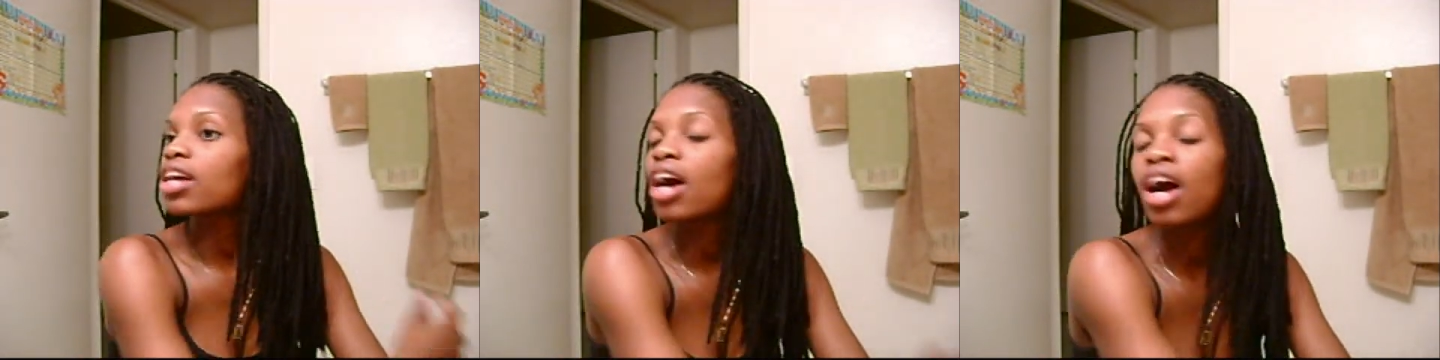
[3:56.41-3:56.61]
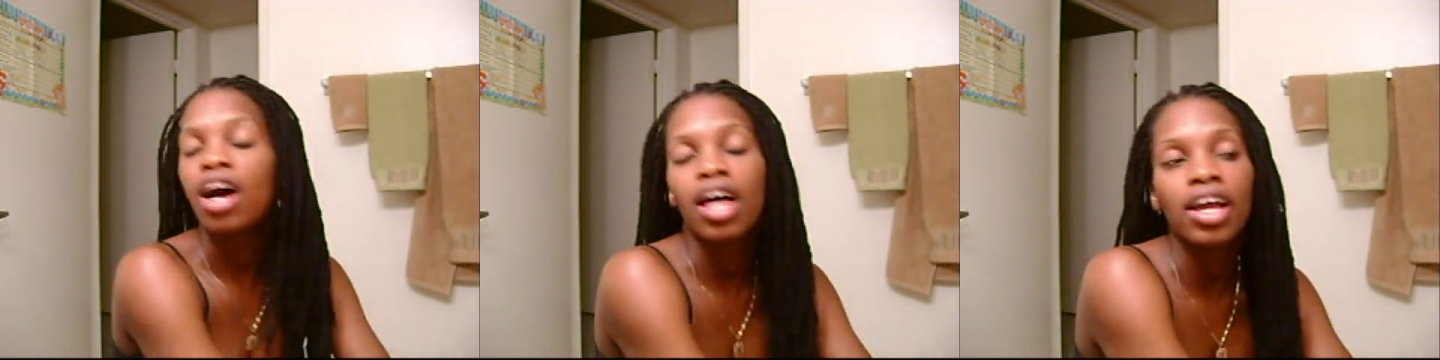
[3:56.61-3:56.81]

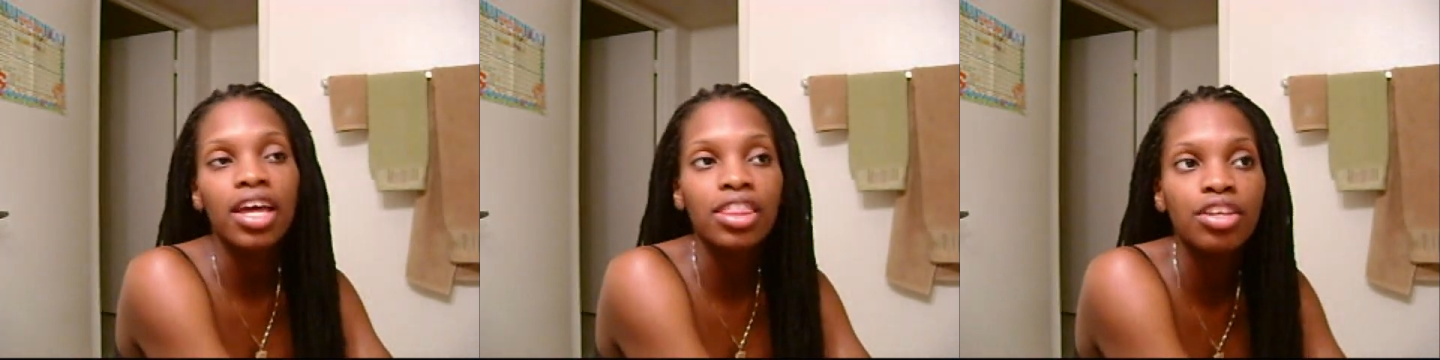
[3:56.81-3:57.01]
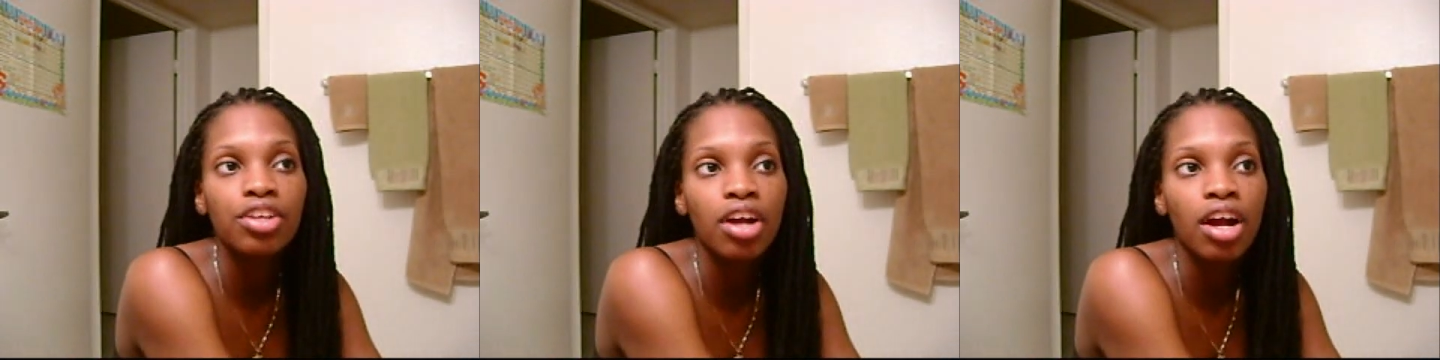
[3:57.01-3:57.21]
Uh, I
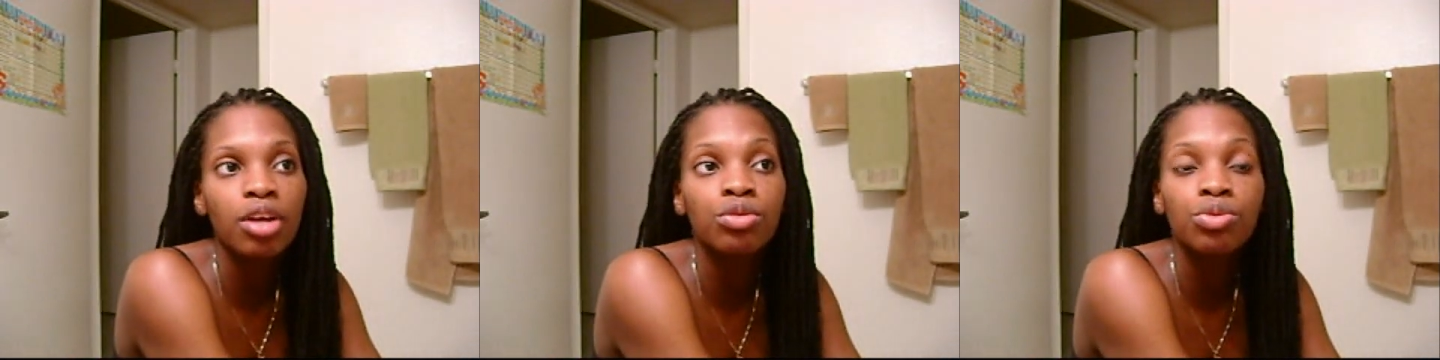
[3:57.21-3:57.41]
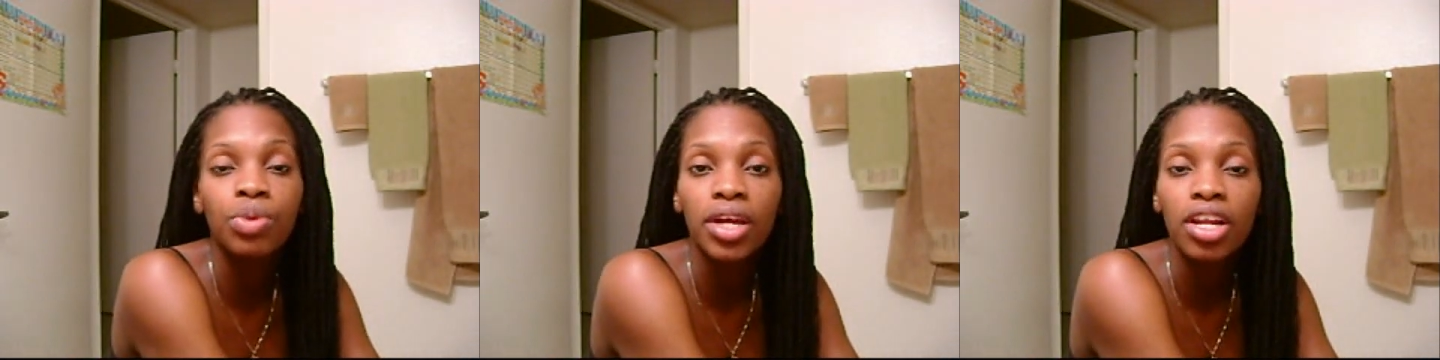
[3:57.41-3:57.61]
got the yarn.
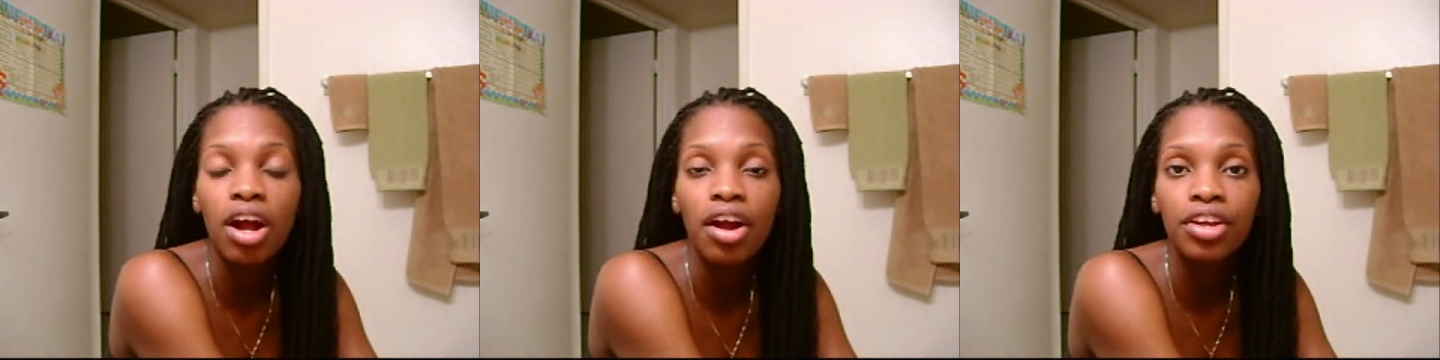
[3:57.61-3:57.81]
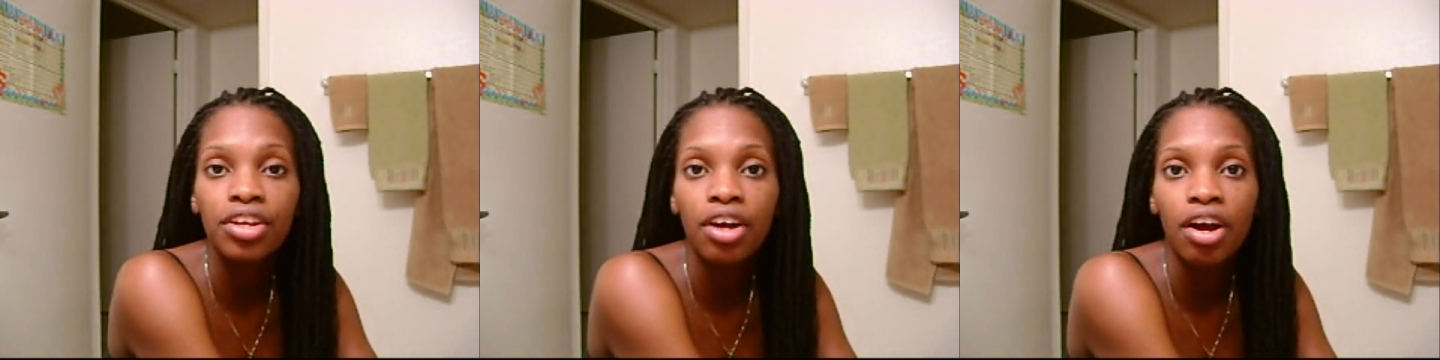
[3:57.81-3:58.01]
It was Red
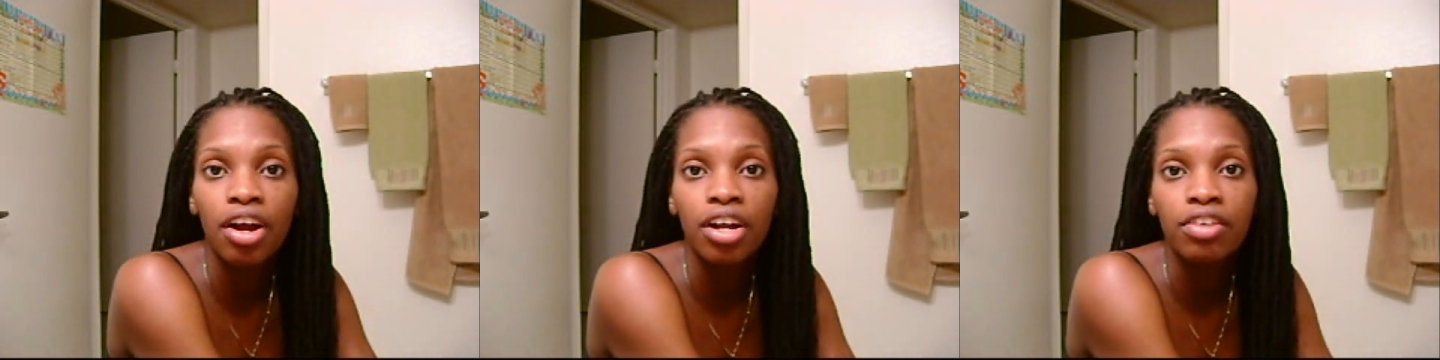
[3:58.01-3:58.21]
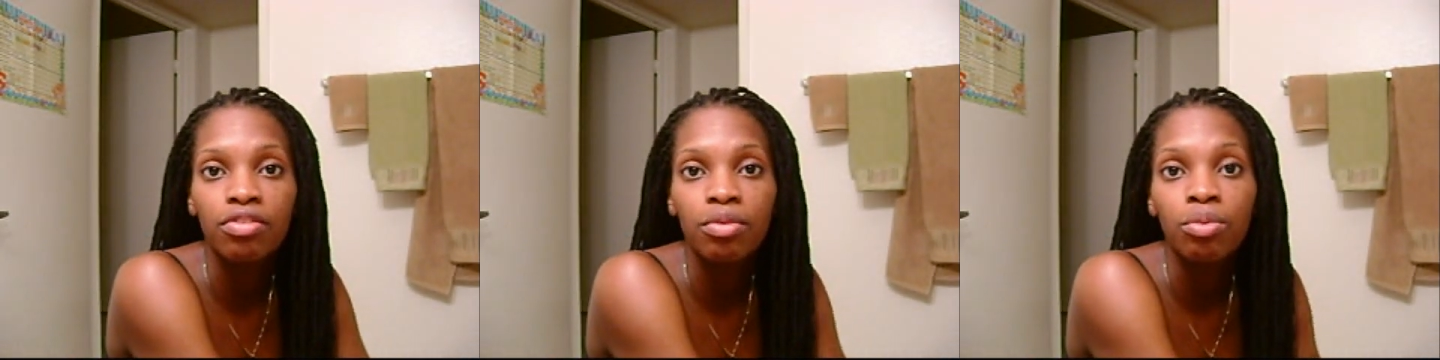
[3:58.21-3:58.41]
Heart
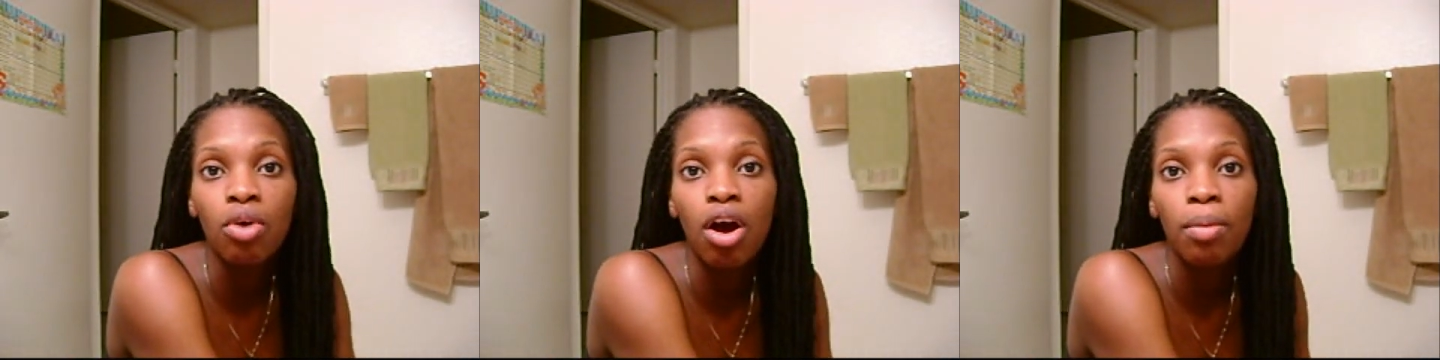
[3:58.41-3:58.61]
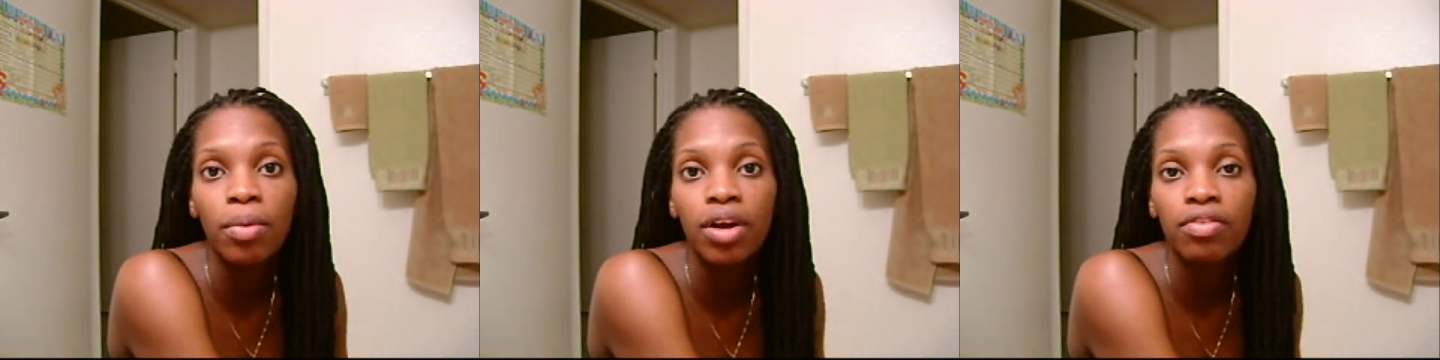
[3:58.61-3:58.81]
yarn from
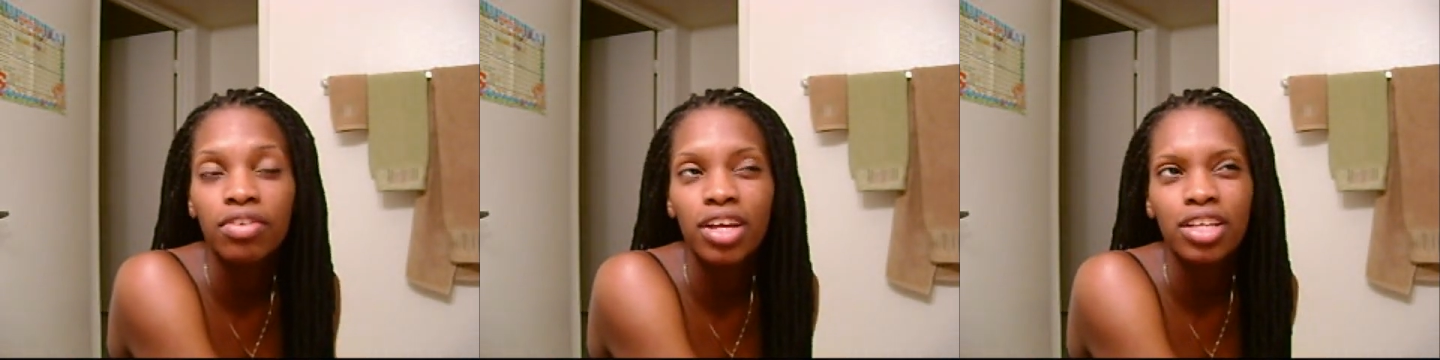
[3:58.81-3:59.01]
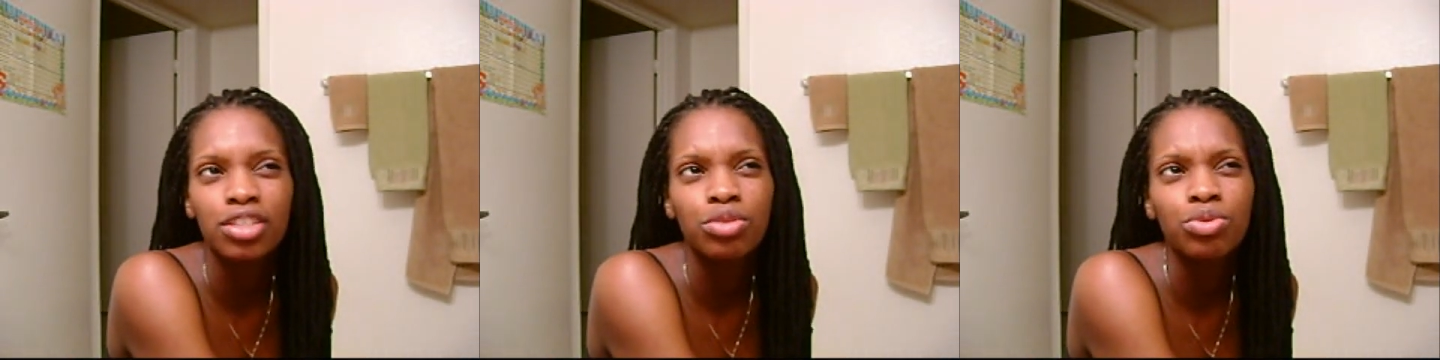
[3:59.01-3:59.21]
Walmart
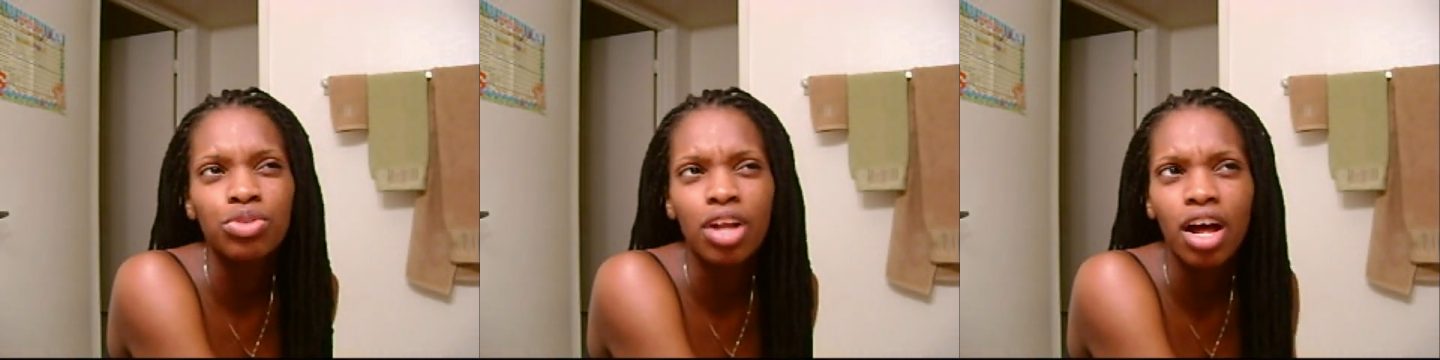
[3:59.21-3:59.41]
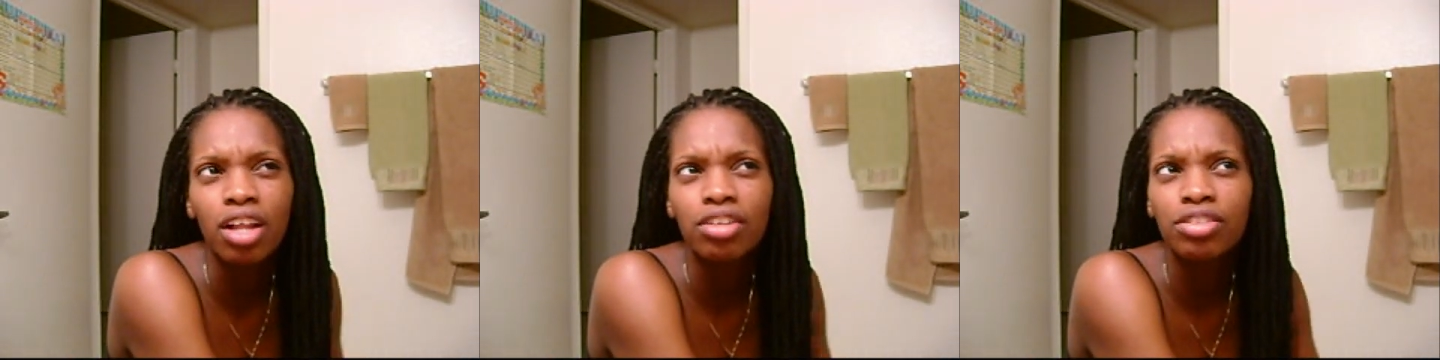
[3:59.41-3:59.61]
for like two
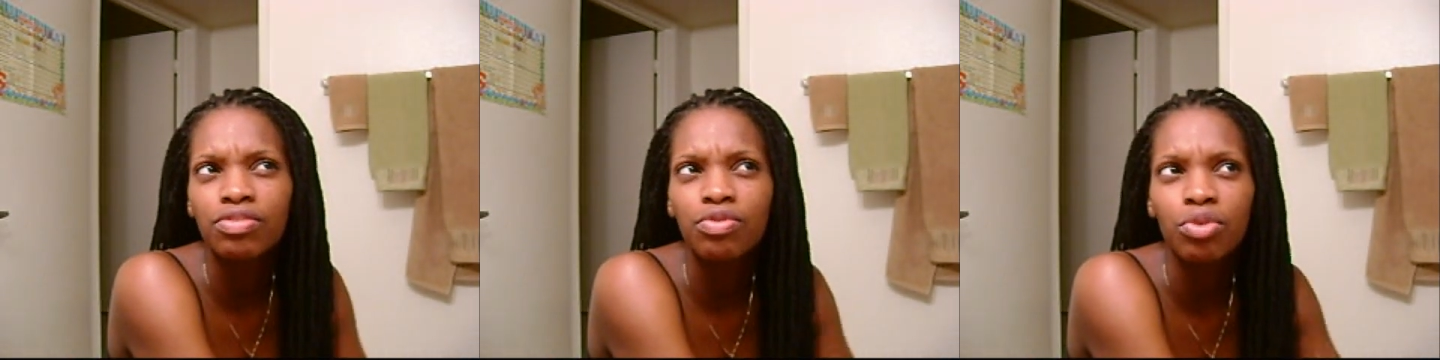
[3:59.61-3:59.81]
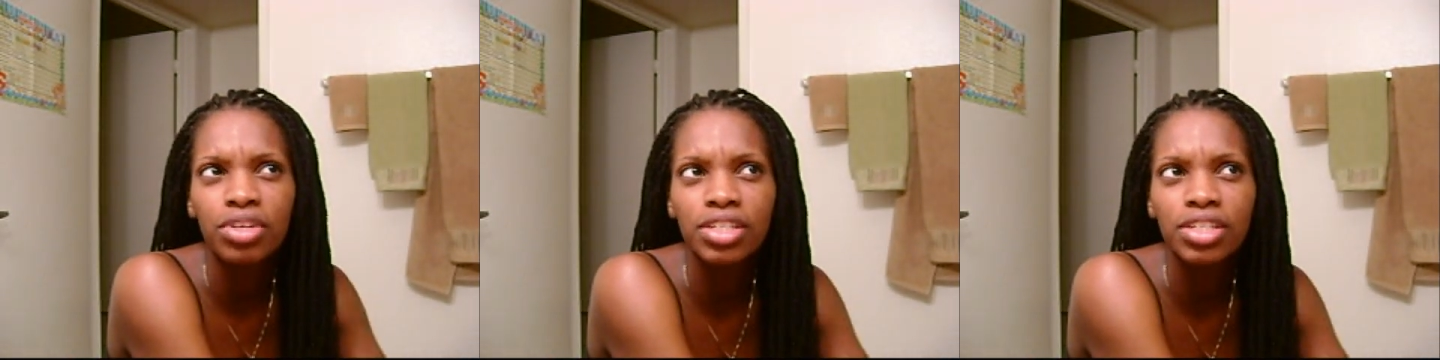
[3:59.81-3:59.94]
dollars and